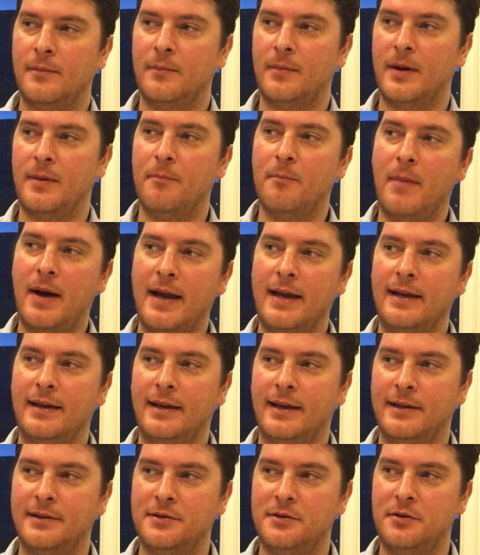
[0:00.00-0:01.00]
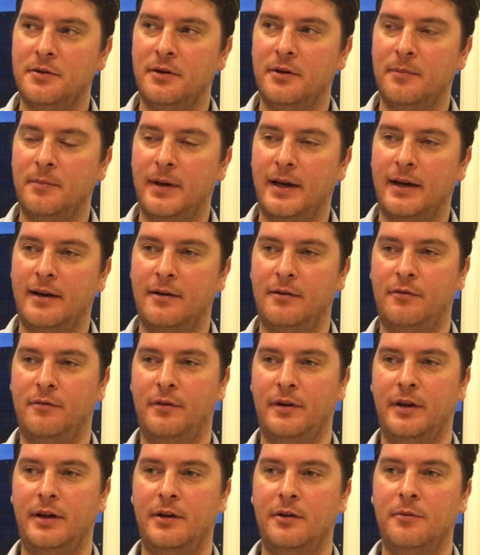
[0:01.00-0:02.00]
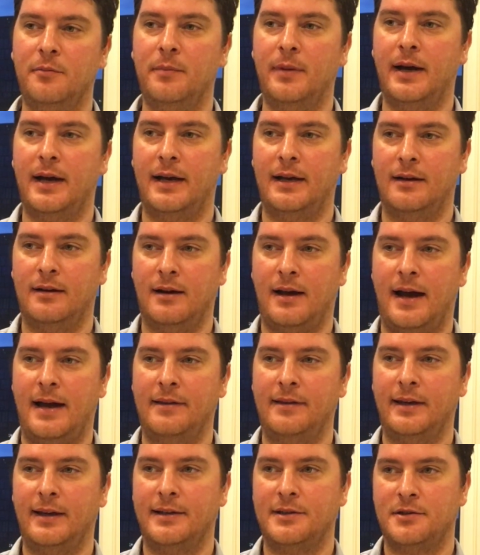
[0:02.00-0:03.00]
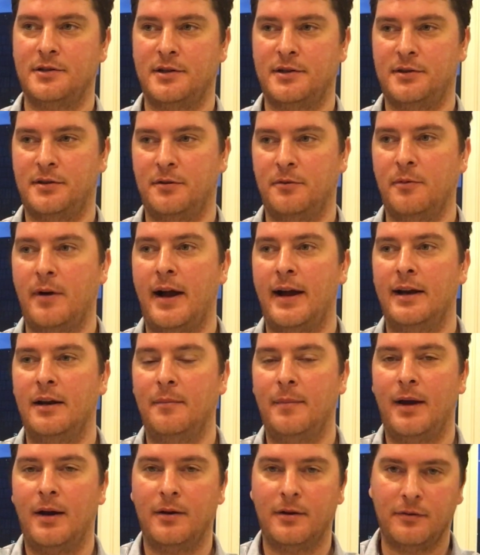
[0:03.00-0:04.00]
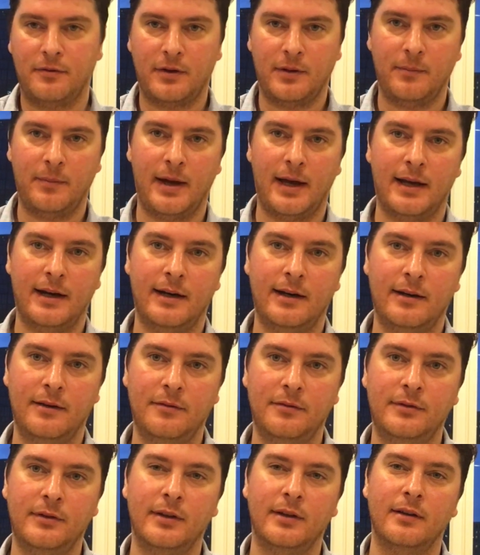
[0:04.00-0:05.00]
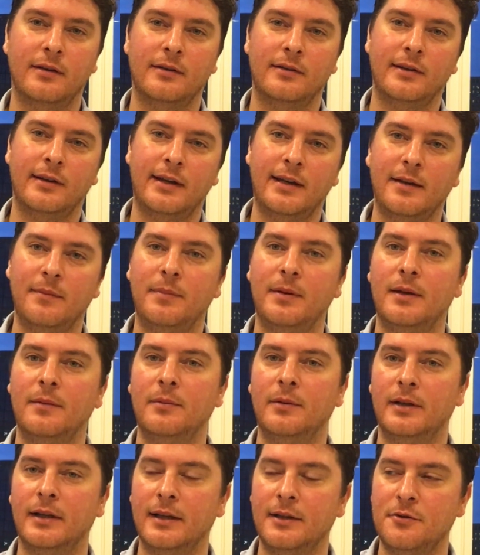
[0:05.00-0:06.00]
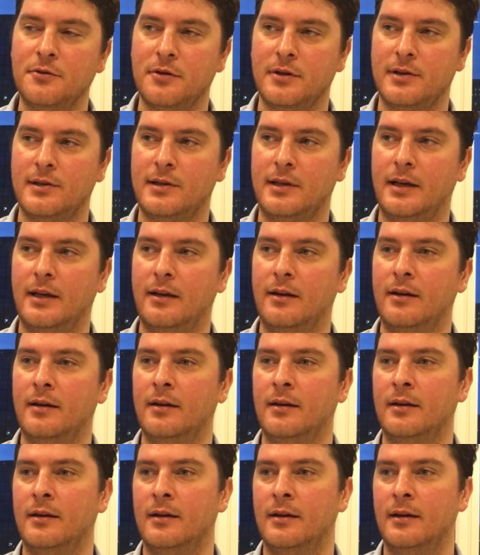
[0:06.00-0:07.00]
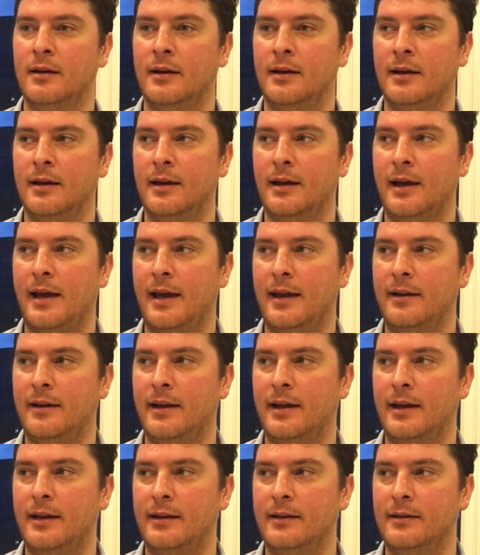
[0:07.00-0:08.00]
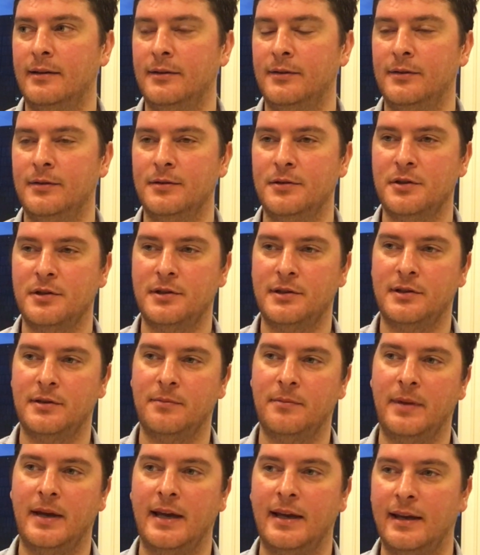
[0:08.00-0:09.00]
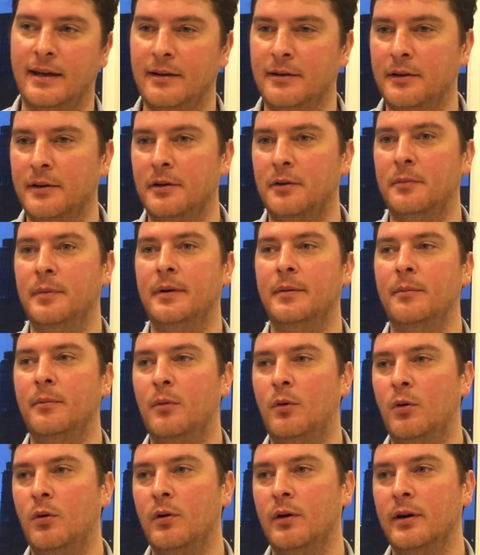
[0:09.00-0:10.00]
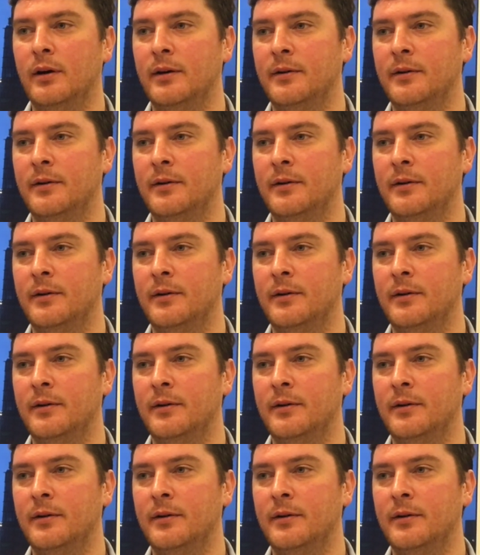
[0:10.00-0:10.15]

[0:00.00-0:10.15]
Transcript: might get too competitive for you, but I think it's just the right amount of competitive to keep people interested, and then just to make it a little bit more